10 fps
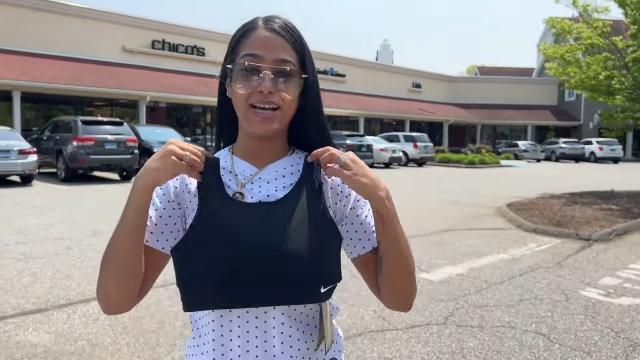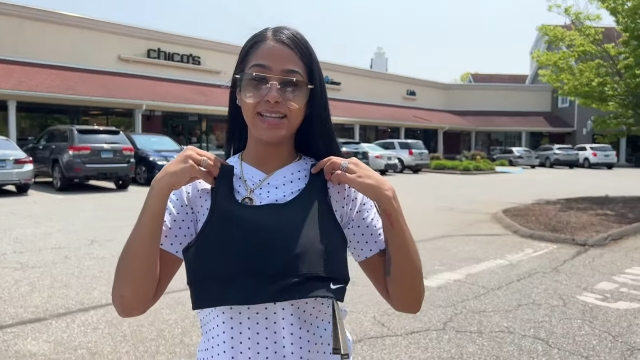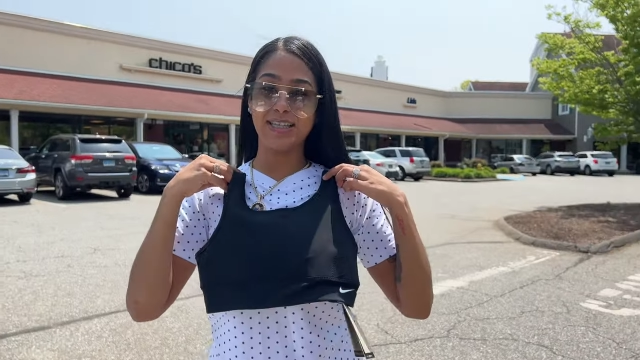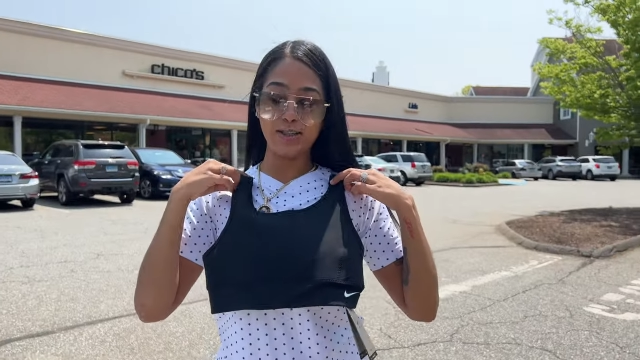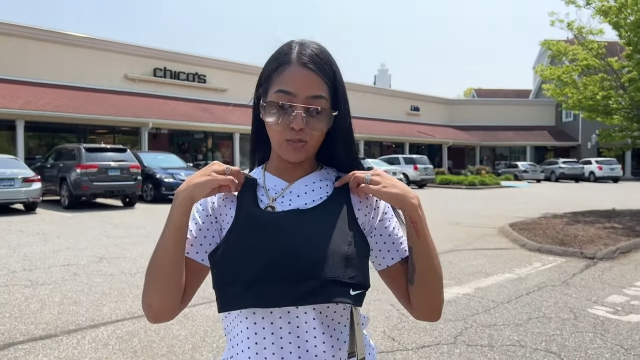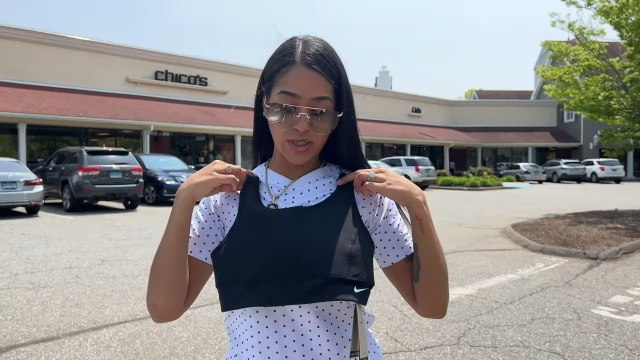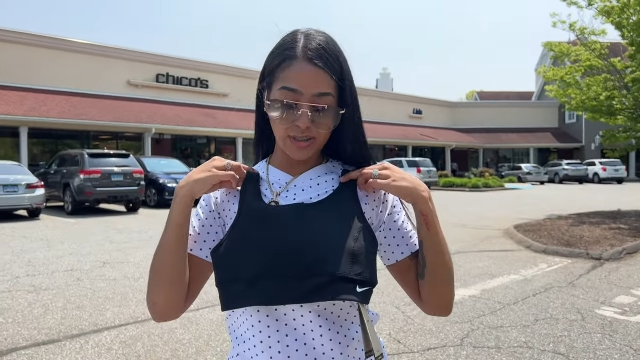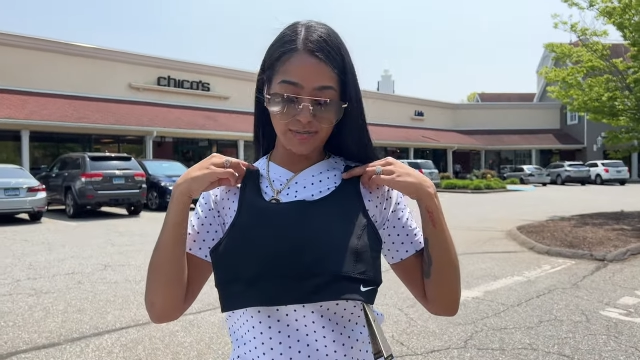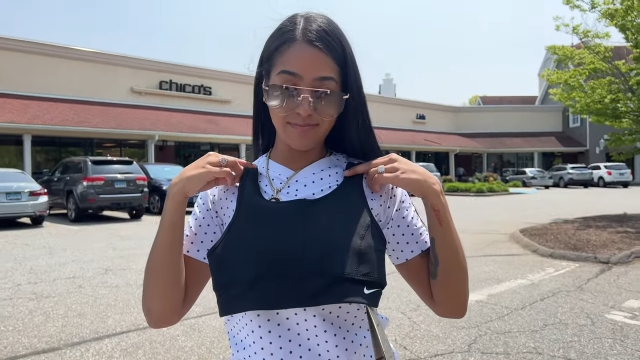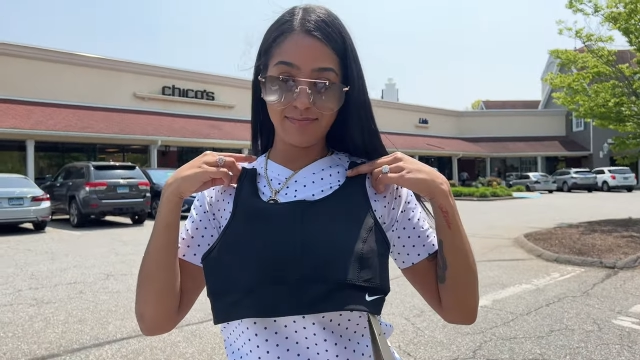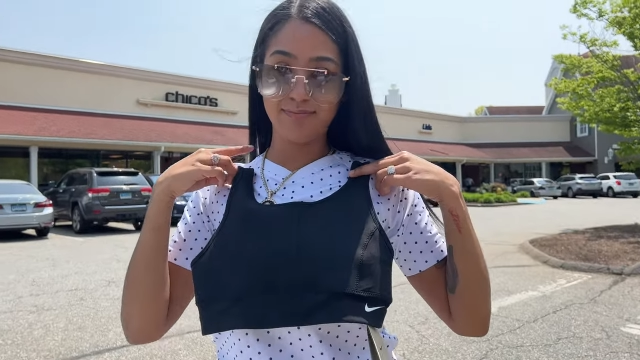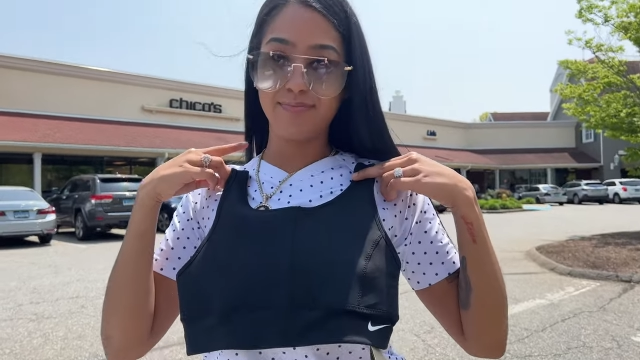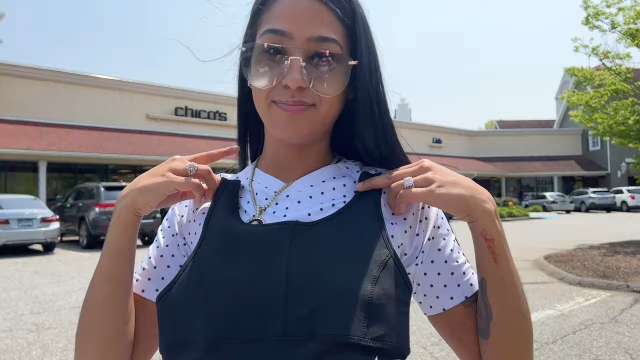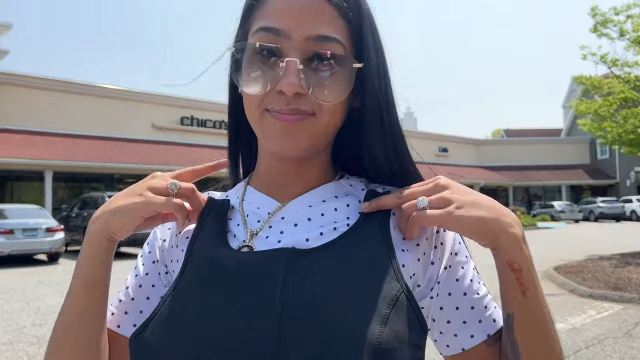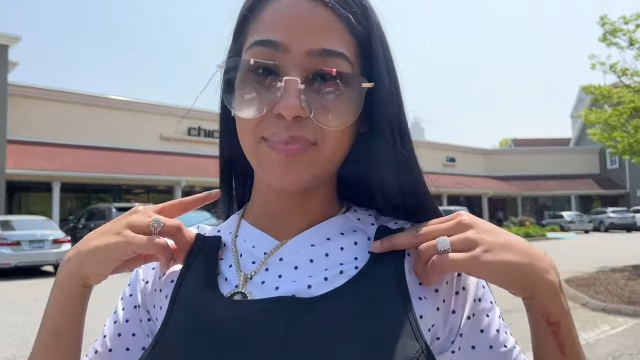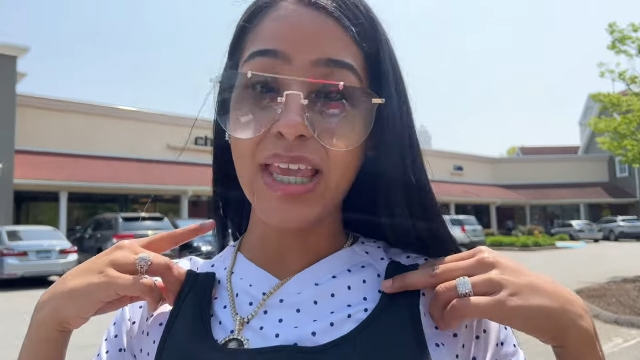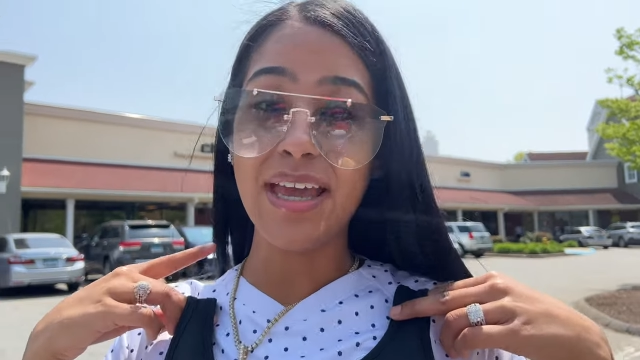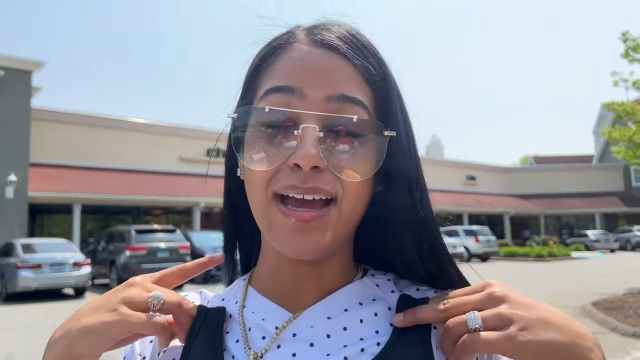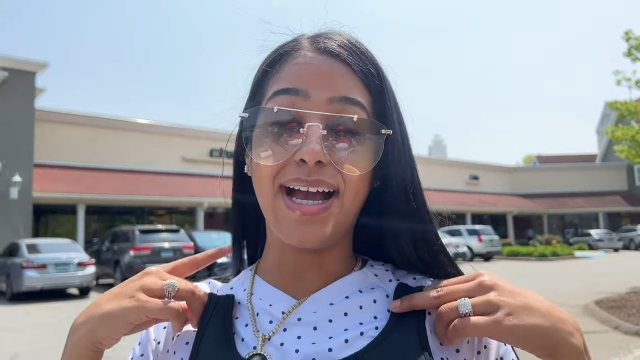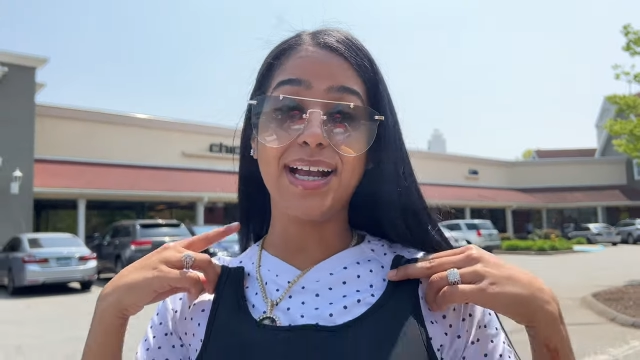got this one.
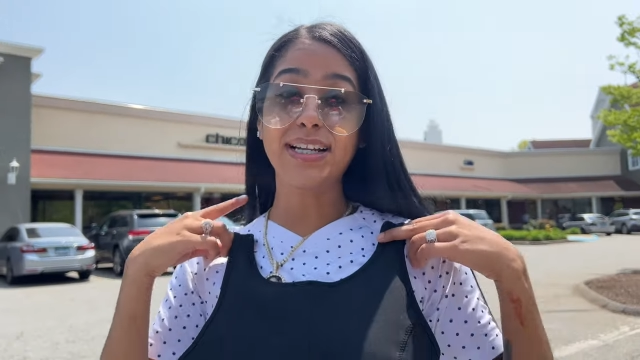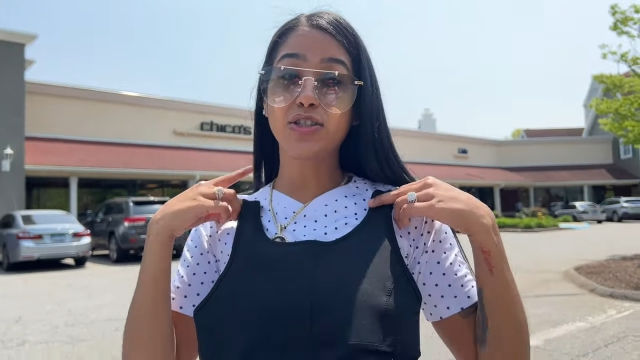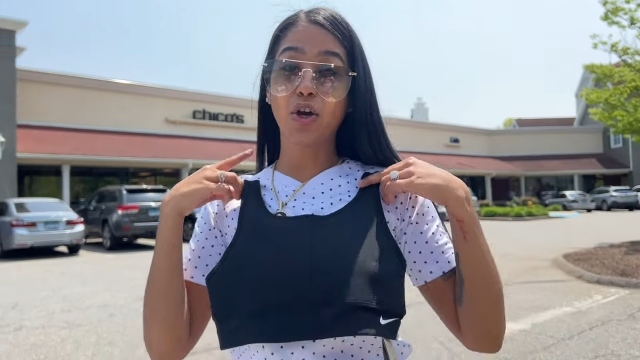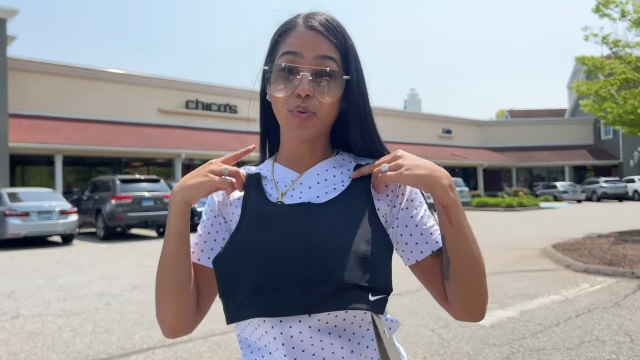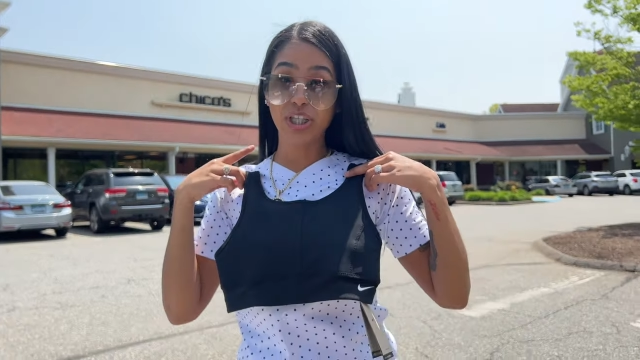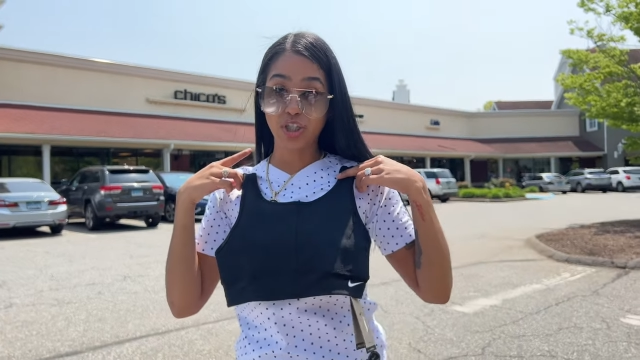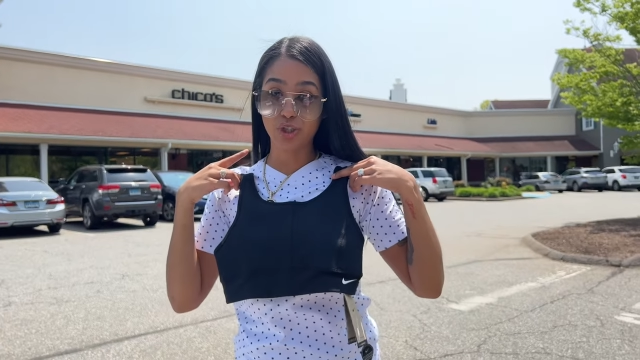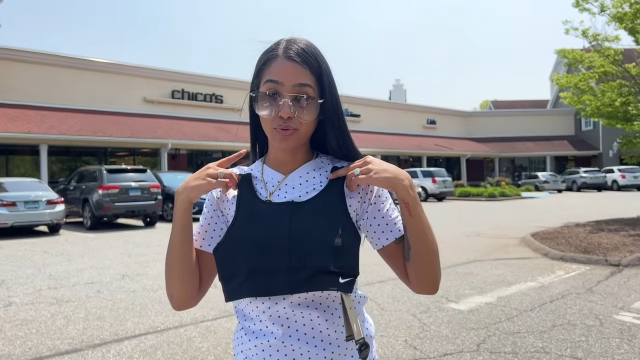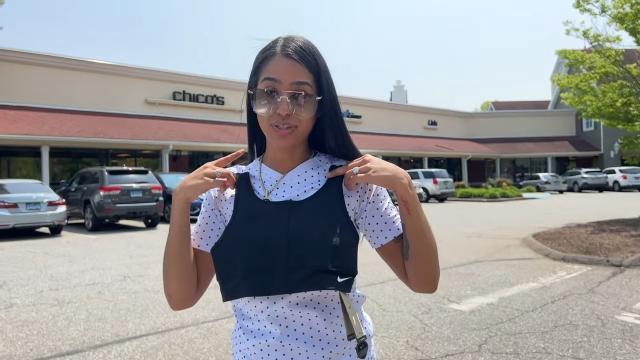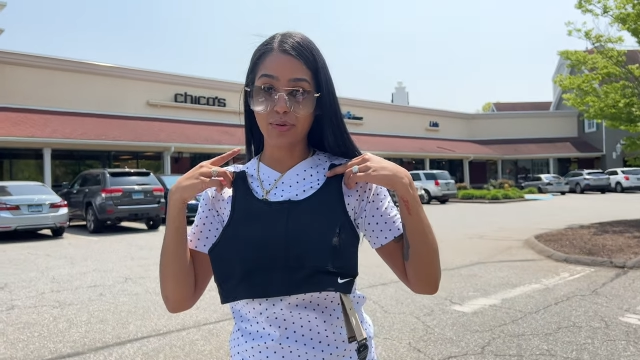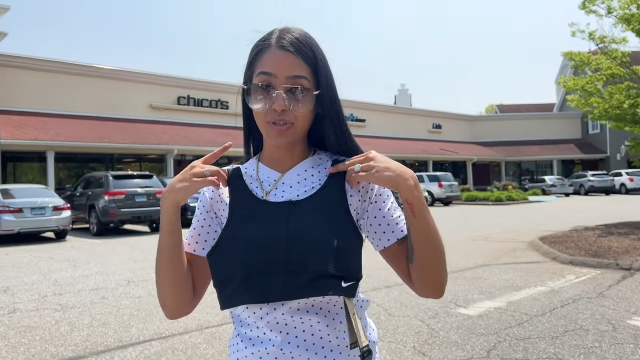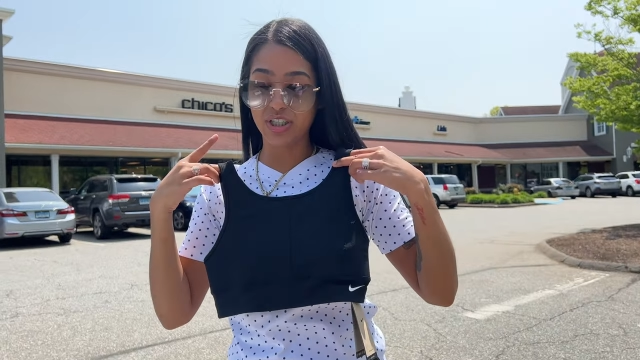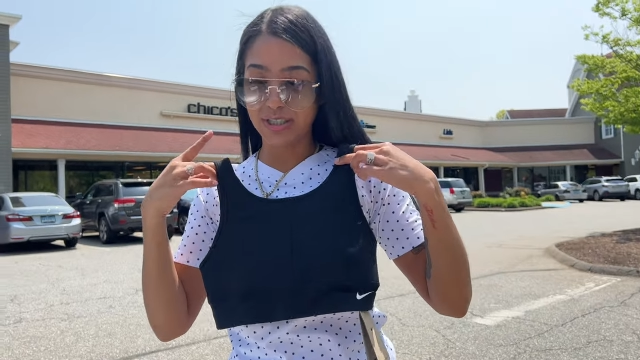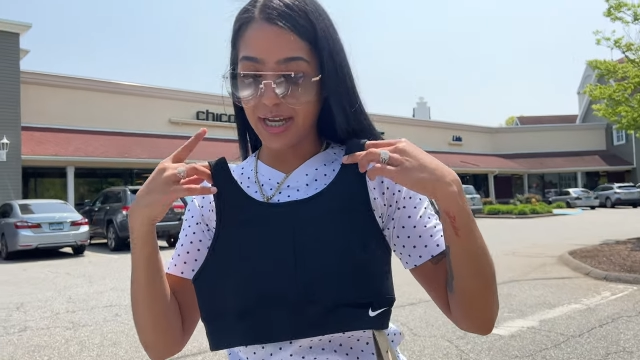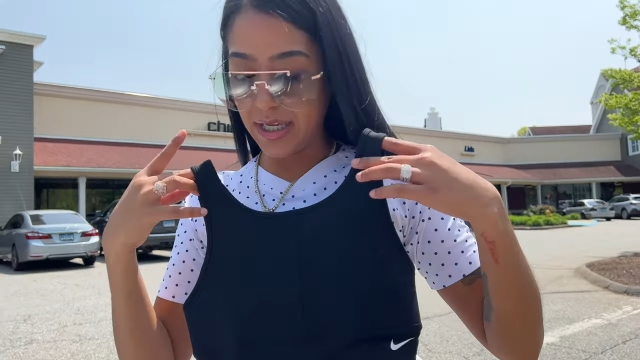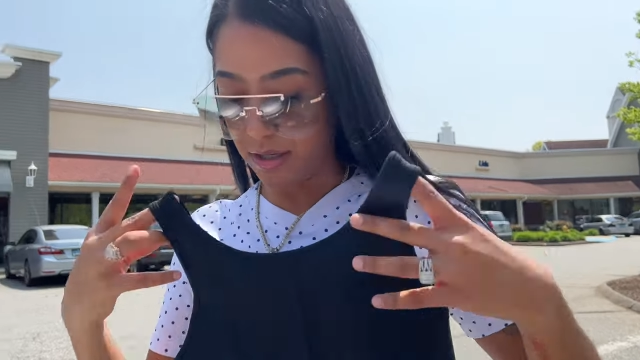I got it to go with these shoes that we just got,